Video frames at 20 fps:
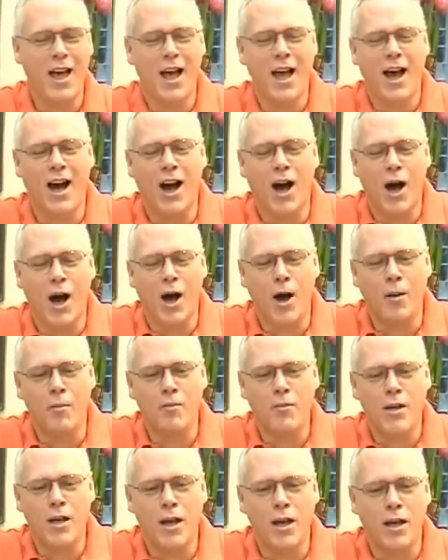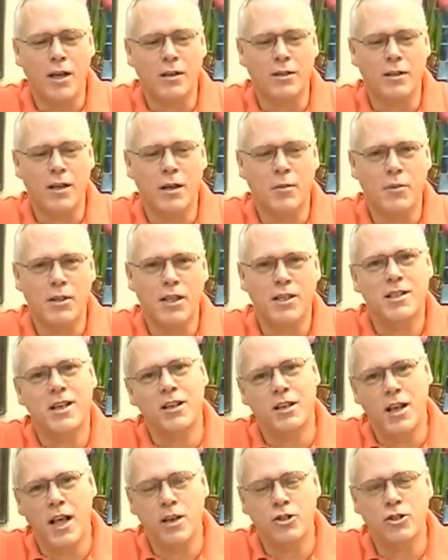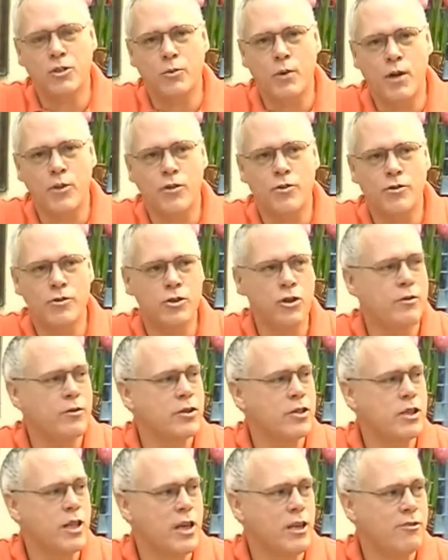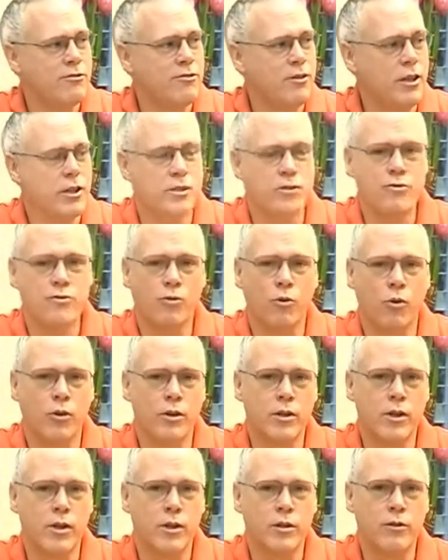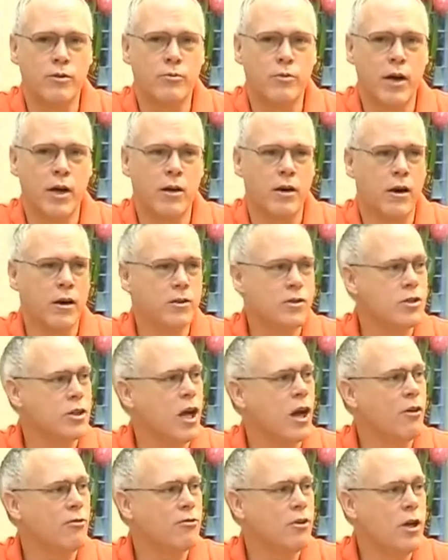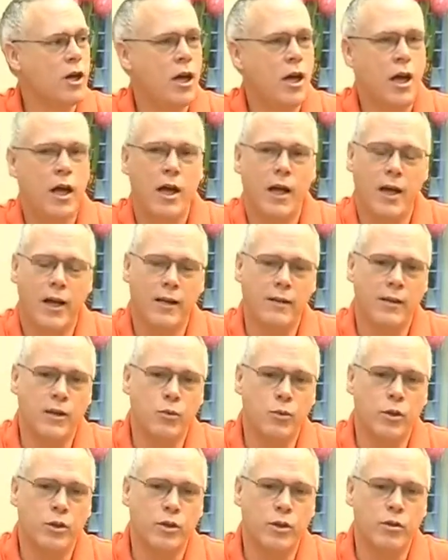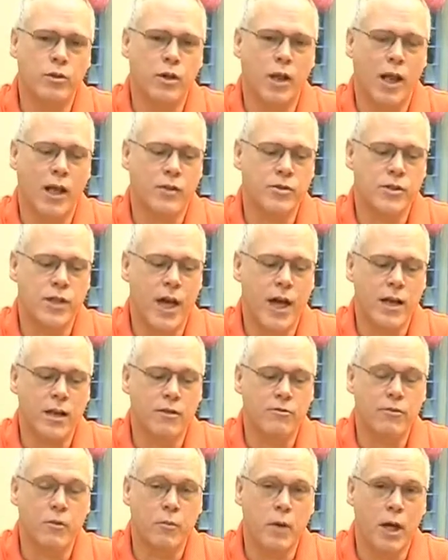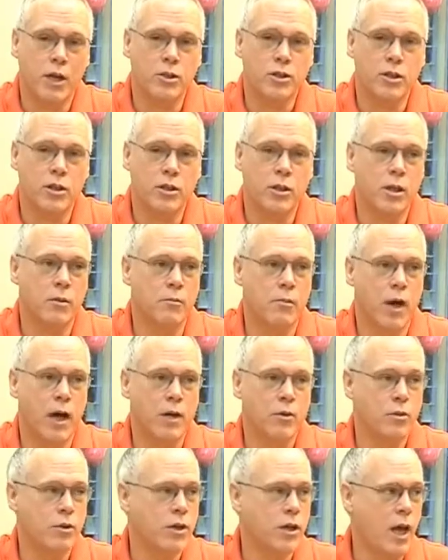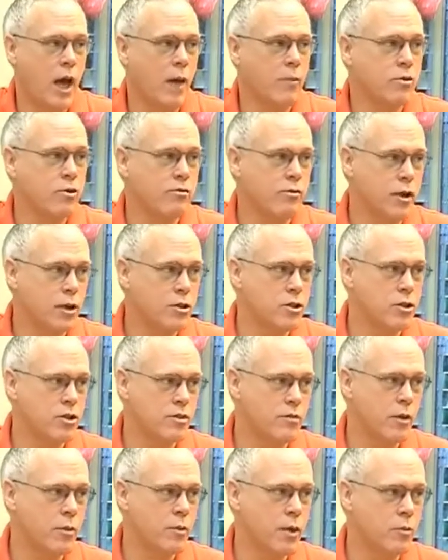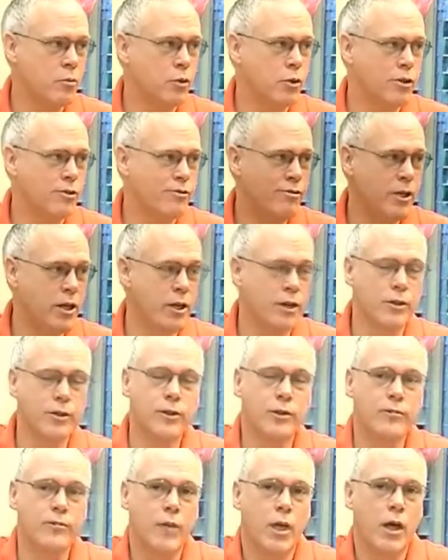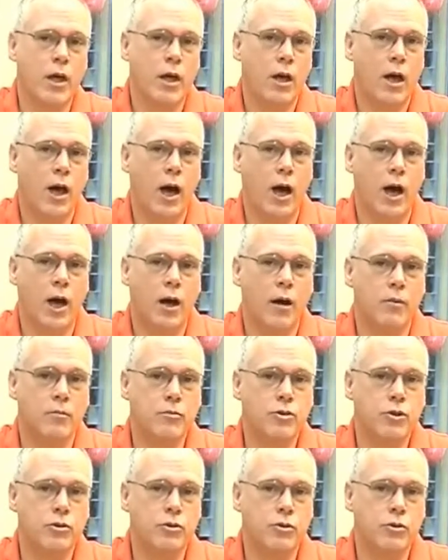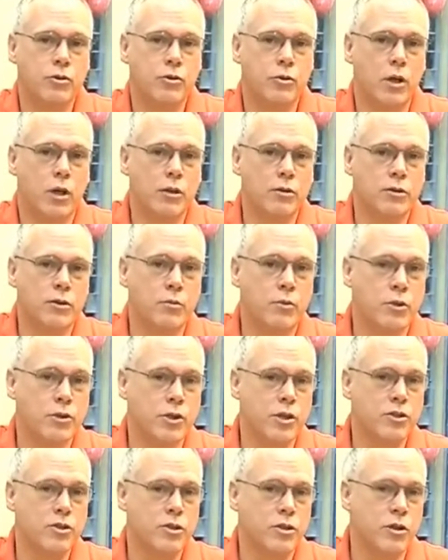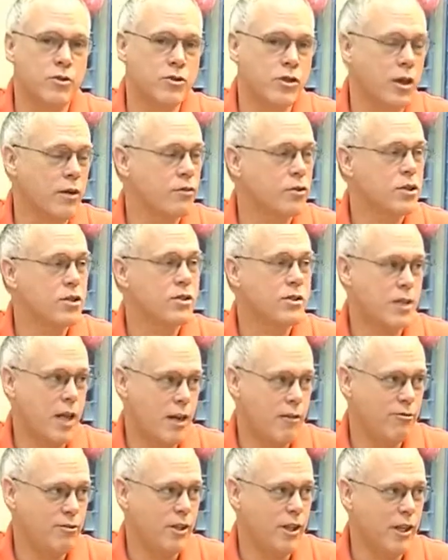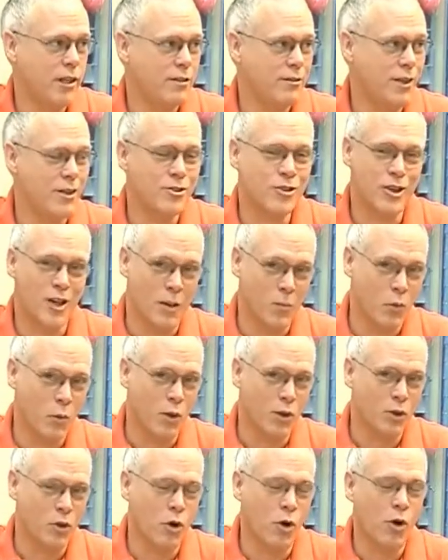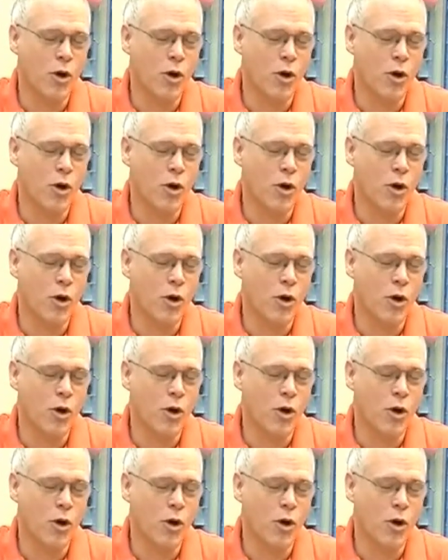Um, and uh, but they take National Weather Service data feeds for the, the radar itself, okay. and then we'll utilize that information combined with the observations of our people in the field mm -hmm. um, to uh, to position ourselves safely. That's mm -hmm. our mm-hmm. number one goal.